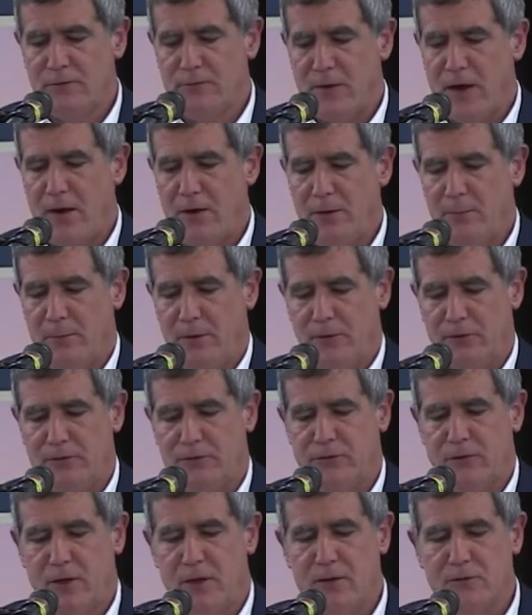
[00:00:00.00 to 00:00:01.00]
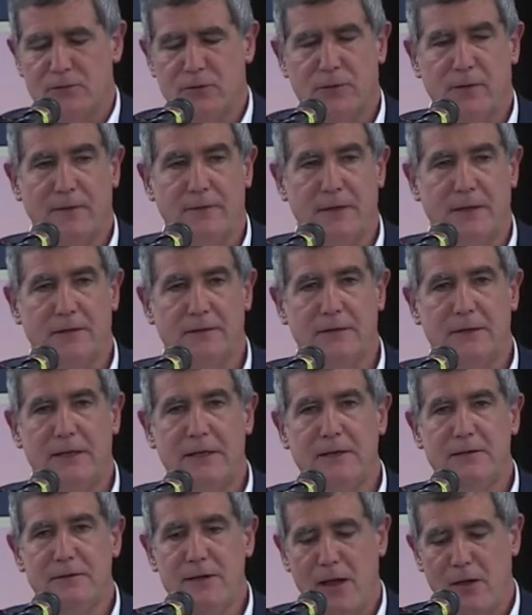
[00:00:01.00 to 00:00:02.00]
environments so that they
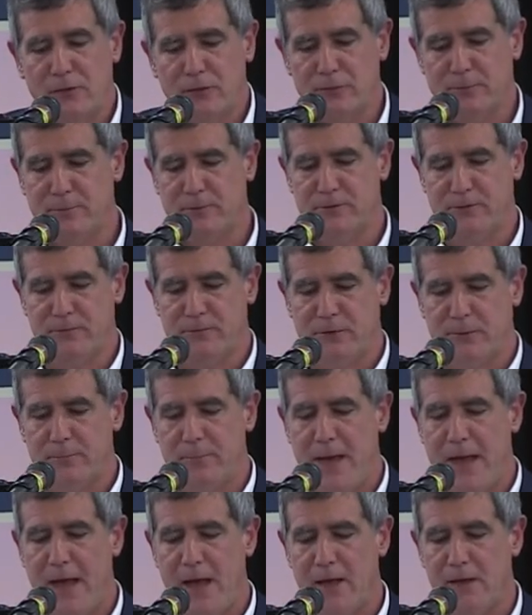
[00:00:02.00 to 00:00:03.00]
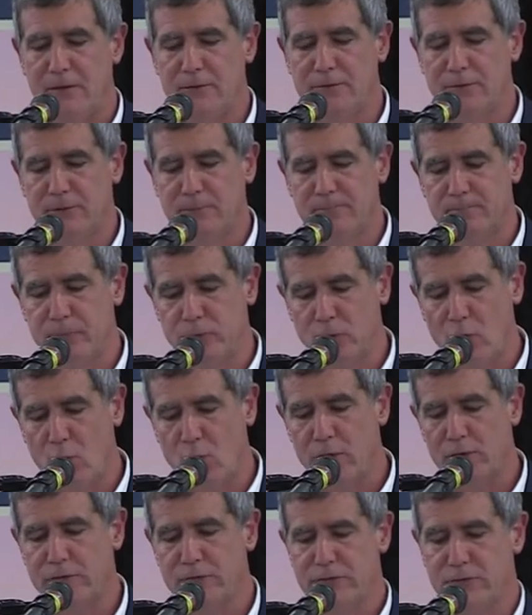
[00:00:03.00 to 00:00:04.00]
lead down specific paths
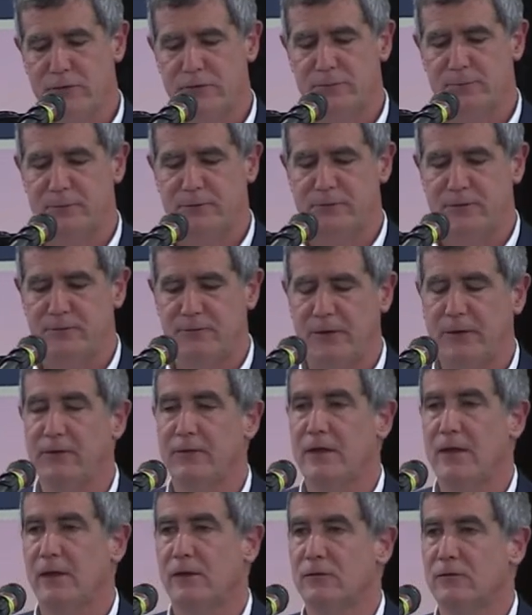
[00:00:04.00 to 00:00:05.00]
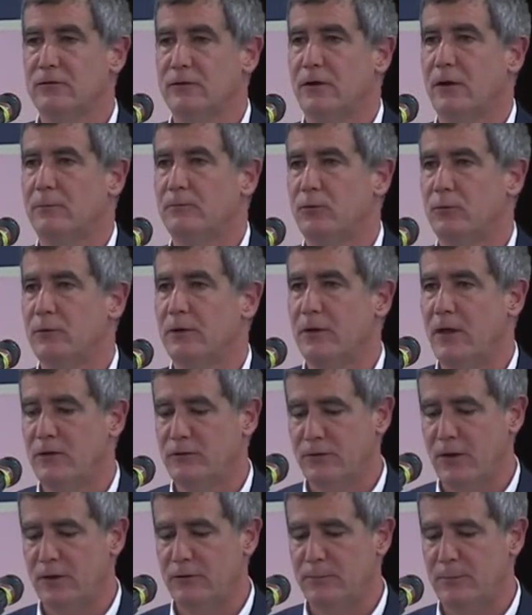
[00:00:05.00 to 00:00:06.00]
towards specific things that help to
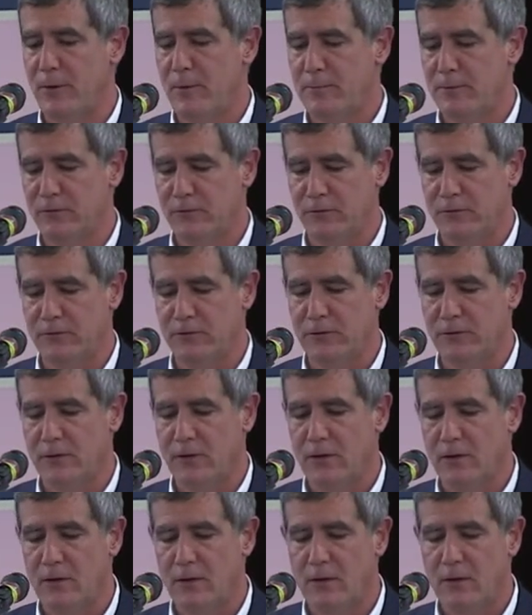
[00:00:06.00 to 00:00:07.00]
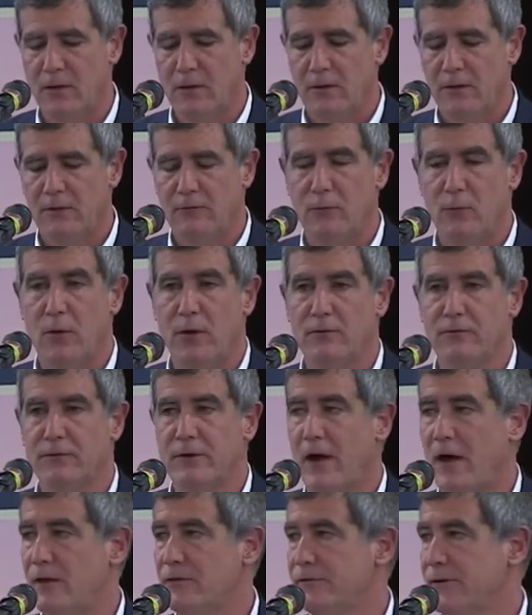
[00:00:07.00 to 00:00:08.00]
realize God's purposes? If one of
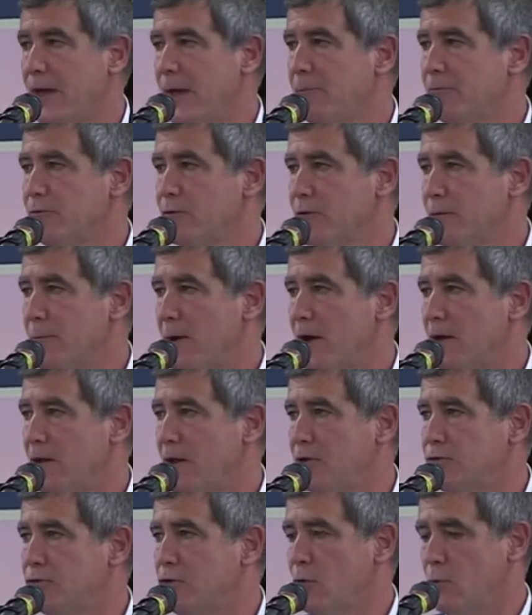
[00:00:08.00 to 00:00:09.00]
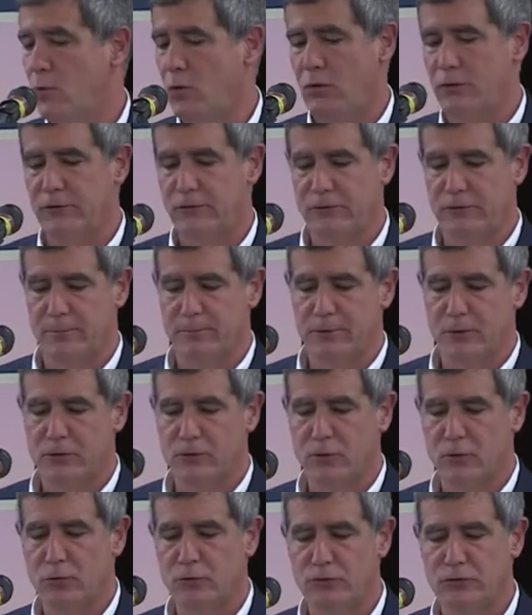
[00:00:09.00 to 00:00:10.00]
God's aims for the biological world is to
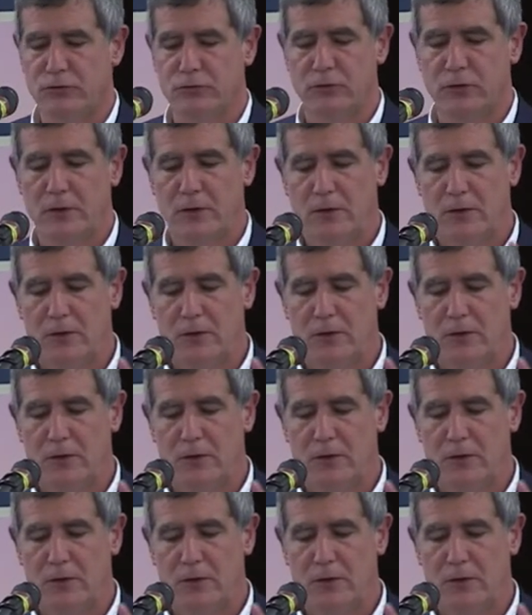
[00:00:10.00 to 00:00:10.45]
produce